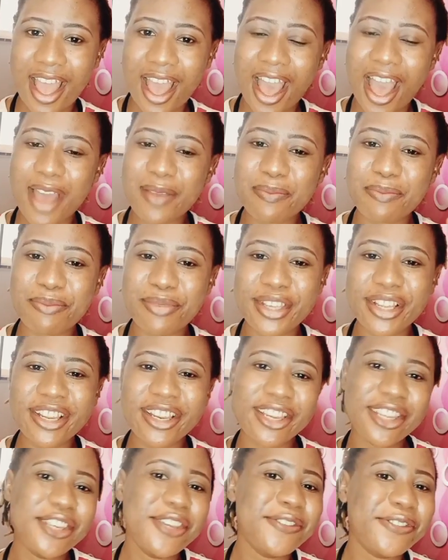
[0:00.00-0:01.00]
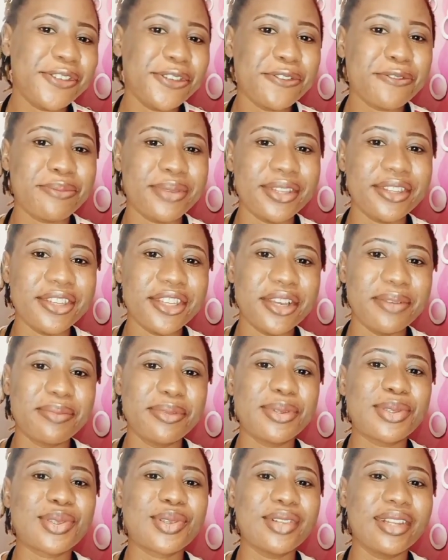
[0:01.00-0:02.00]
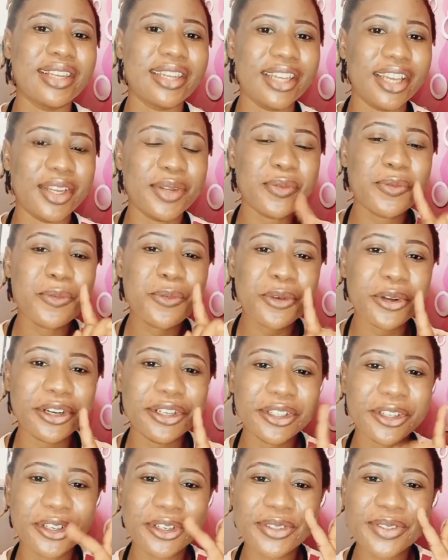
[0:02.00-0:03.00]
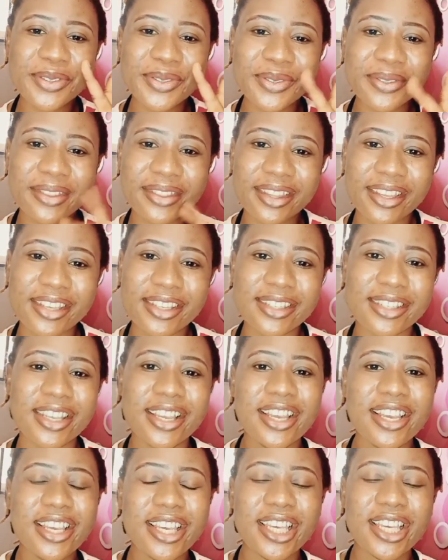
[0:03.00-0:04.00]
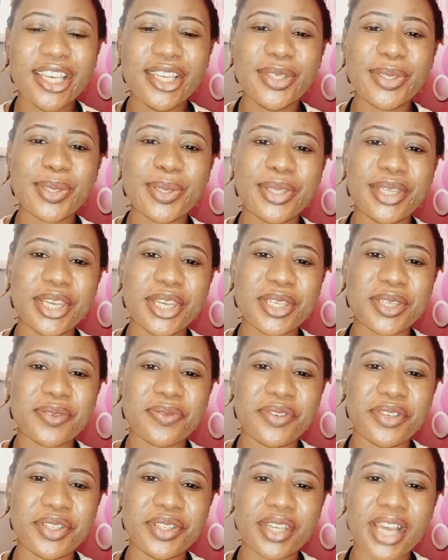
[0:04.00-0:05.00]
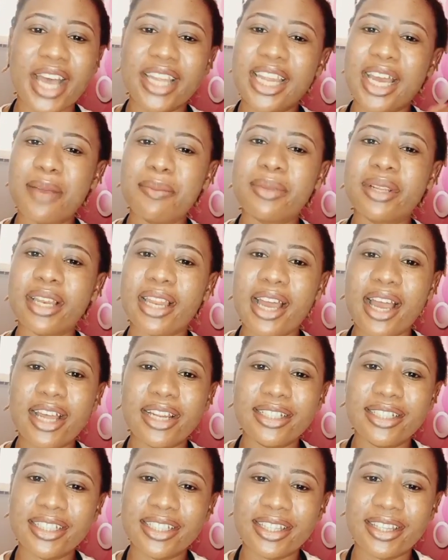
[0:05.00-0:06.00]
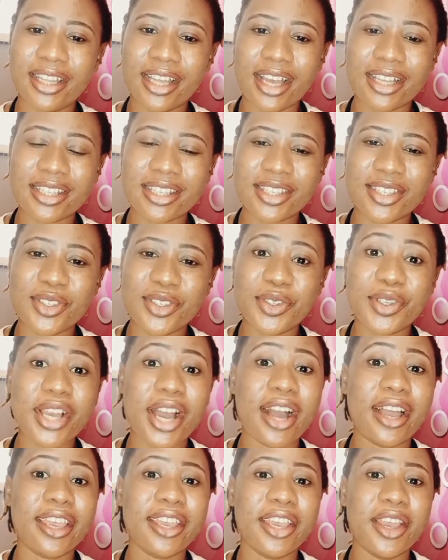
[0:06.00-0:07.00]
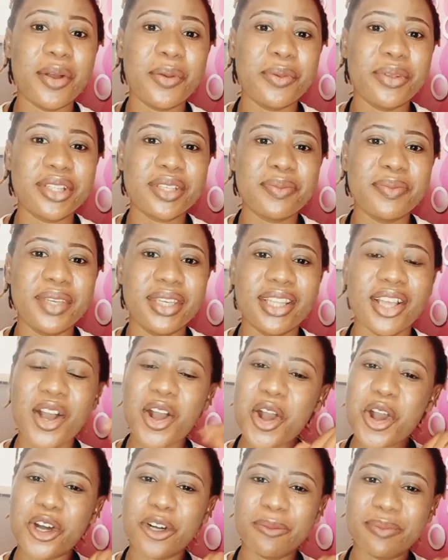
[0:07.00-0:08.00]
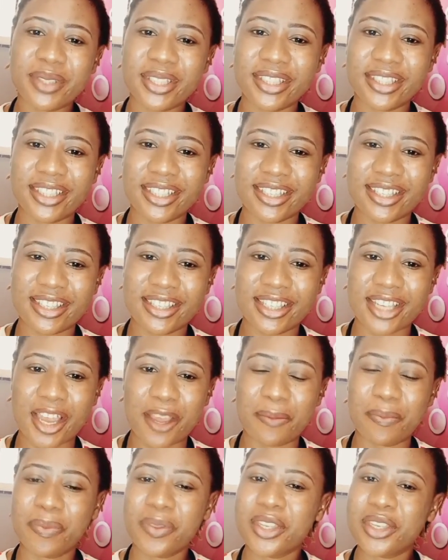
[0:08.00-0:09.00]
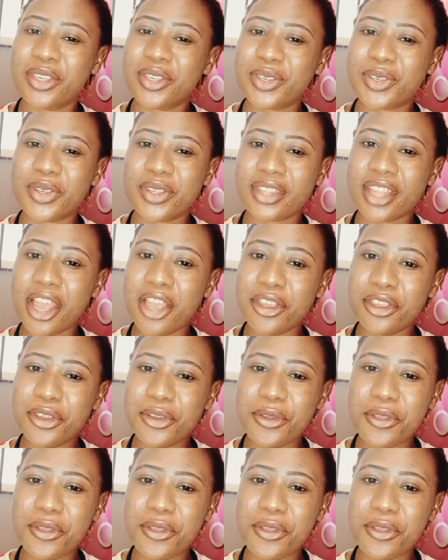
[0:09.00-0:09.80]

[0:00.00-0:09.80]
I believe you've been able to learn one or two things in today's video, and I'm glad that you are here with me up to this time. So thank you.